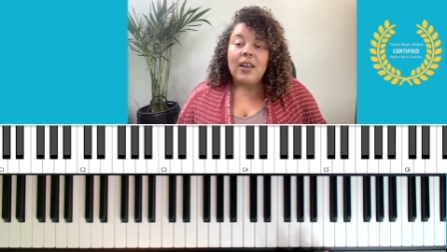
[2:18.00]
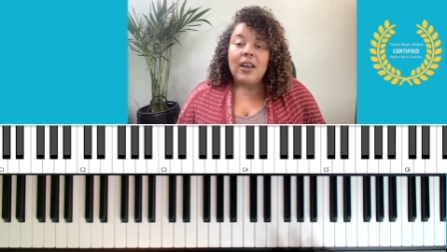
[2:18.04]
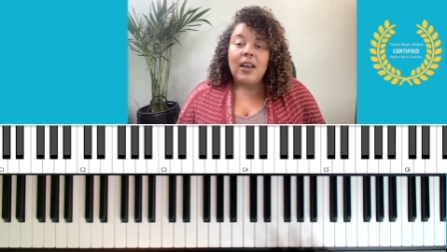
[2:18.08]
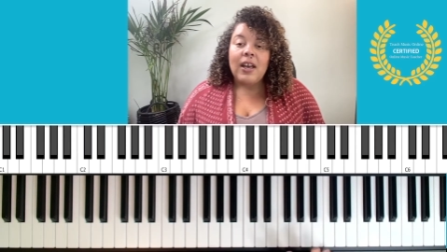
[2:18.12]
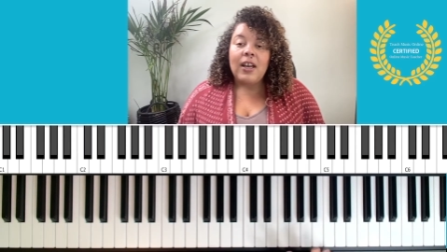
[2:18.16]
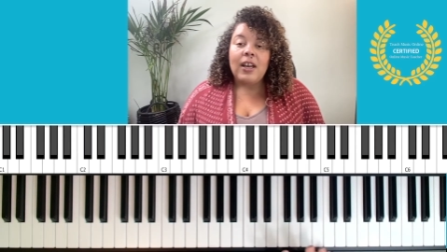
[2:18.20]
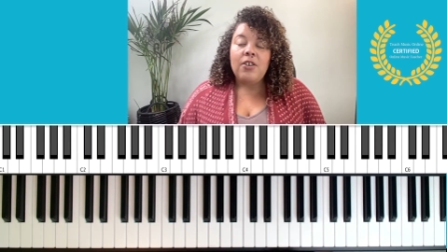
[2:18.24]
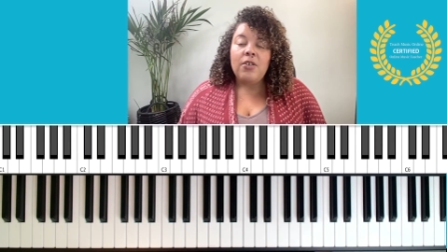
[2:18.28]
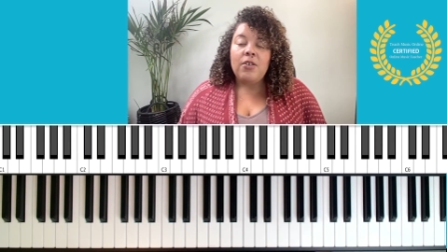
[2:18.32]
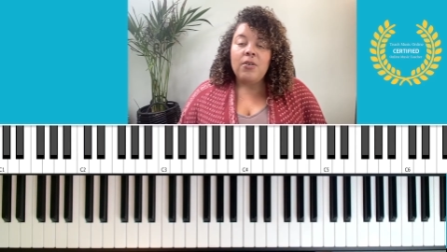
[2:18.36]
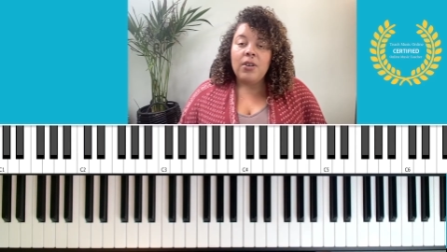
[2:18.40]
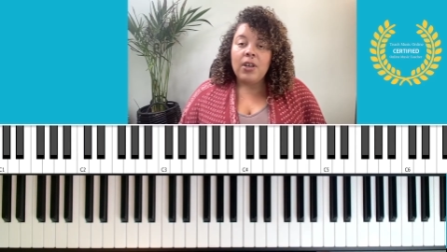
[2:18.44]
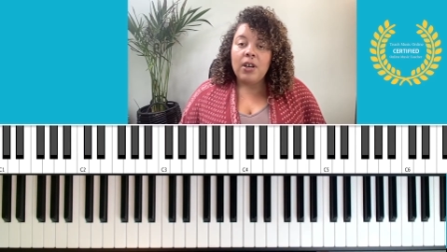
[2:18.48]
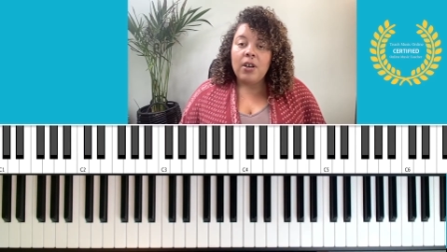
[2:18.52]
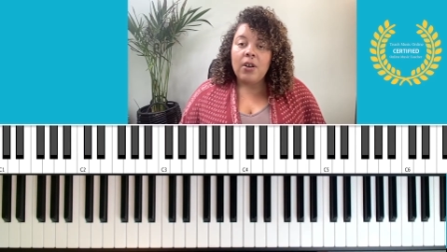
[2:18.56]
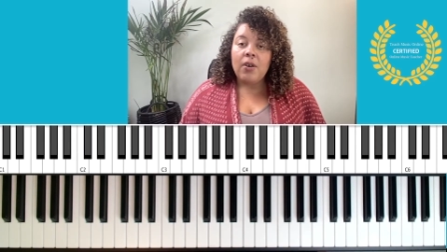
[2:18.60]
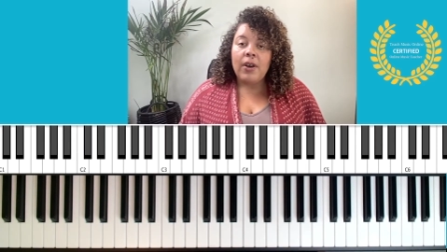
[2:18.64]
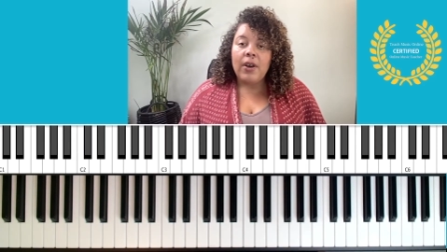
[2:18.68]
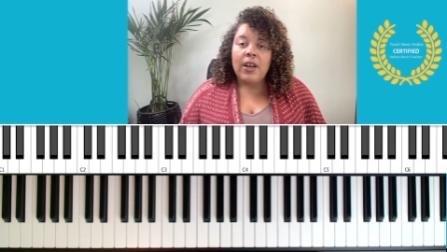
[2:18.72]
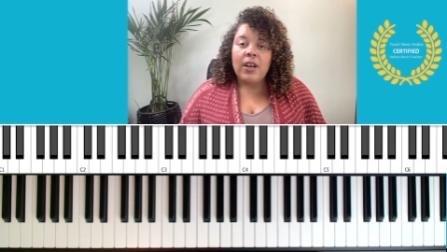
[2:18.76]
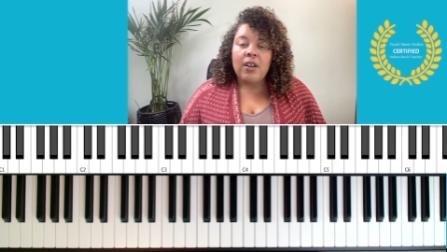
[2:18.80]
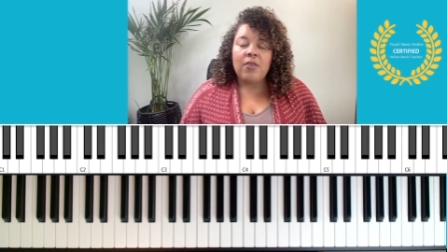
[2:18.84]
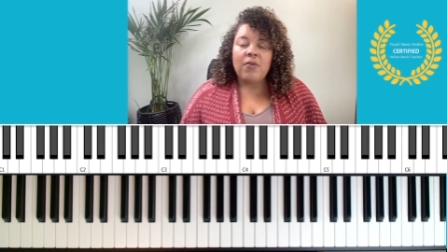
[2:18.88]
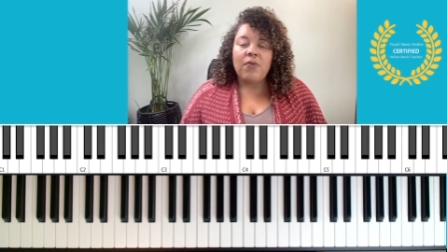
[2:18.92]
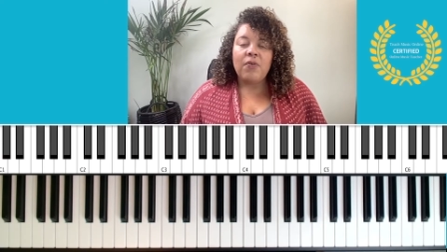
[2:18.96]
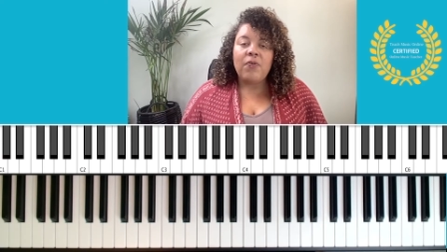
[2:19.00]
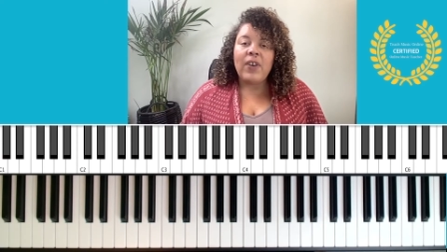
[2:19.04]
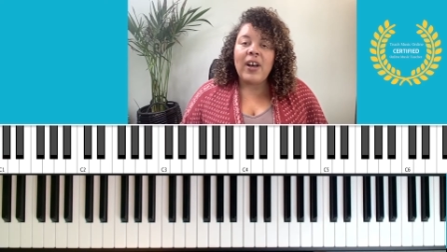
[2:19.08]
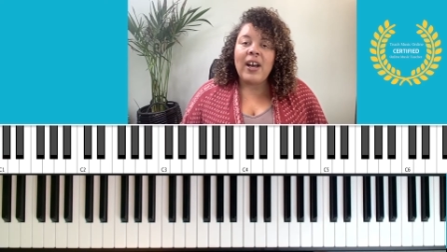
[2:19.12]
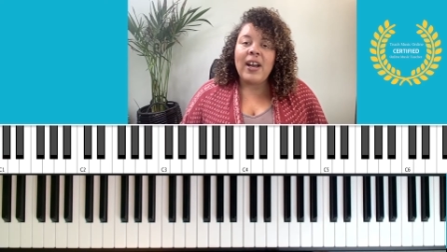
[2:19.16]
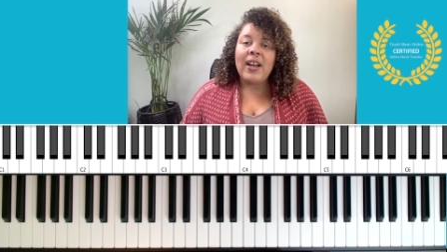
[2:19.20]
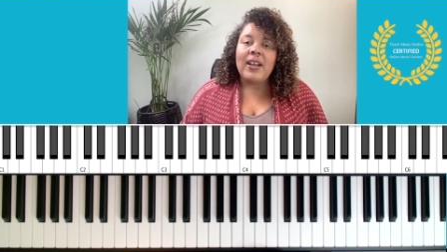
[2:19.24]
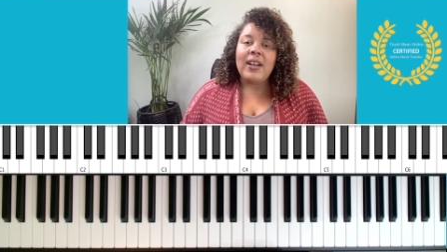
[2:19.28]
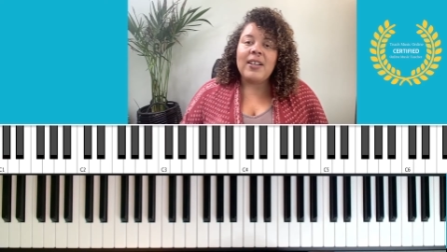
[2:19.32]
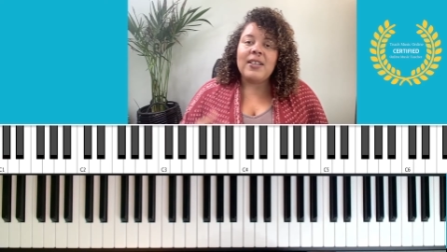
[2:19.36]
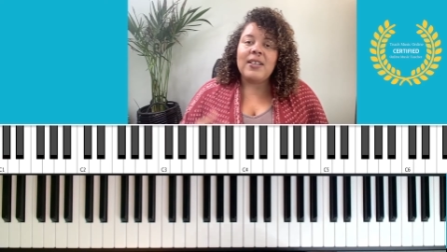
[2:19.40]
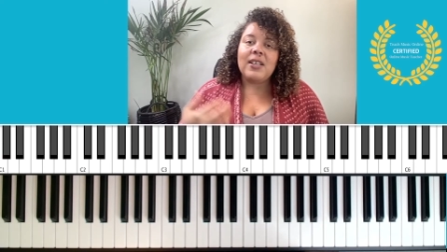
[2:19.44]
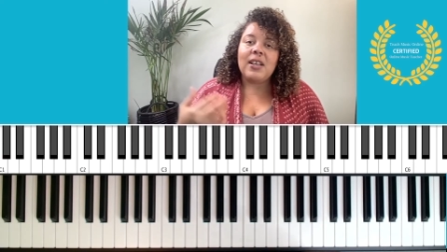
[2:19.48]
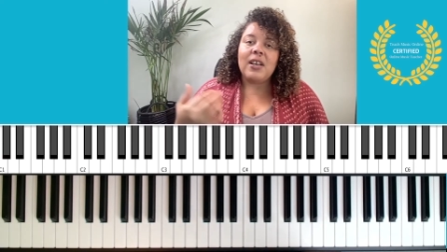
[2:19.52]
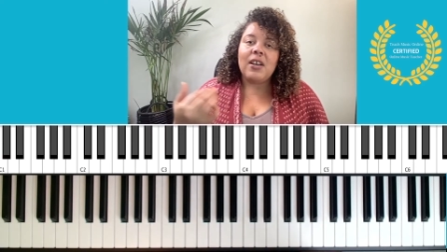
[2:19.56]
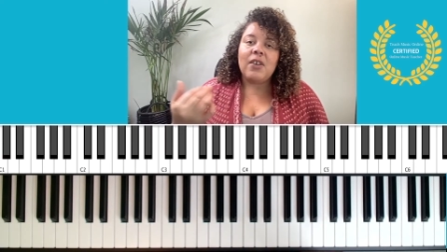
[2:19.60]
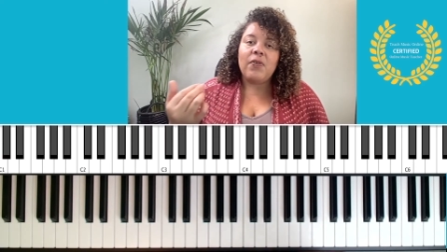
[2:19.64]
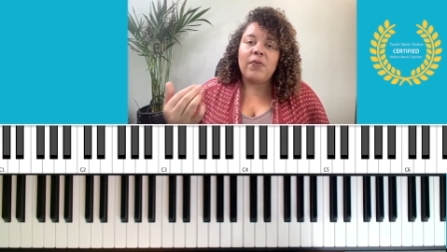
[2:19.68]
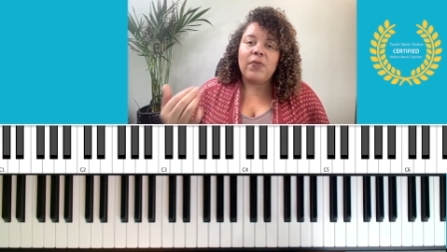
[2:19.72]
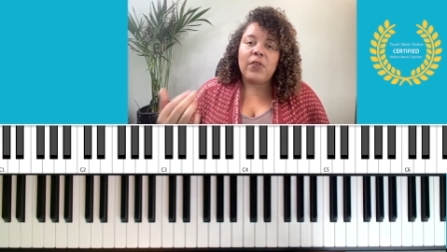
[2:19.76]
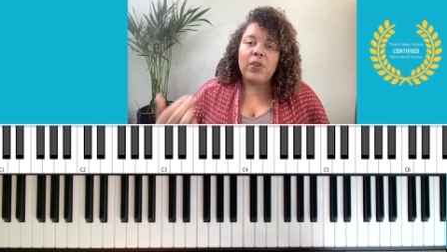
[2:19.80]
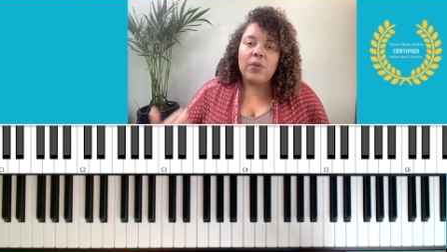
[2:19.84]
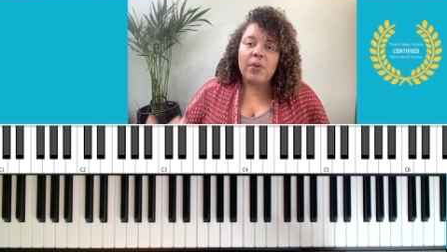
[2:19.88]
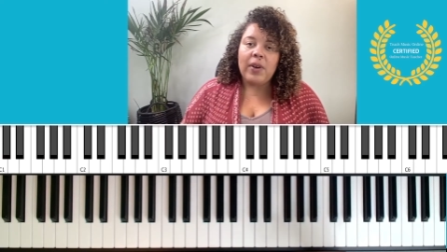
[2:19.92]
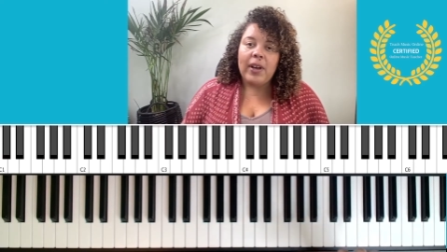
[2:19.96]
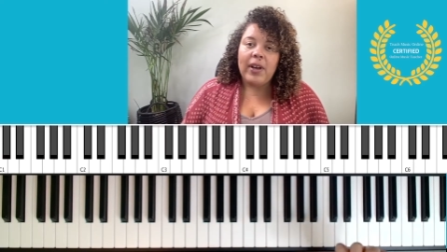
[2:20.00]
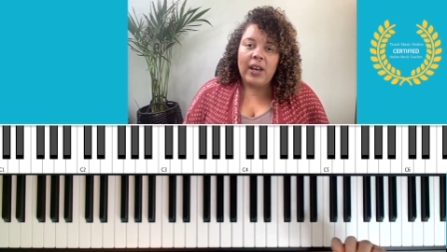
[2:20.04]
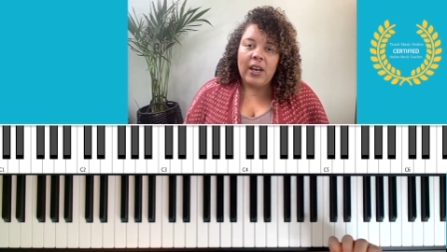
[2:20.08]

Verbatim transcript: And you can go ahead and find a few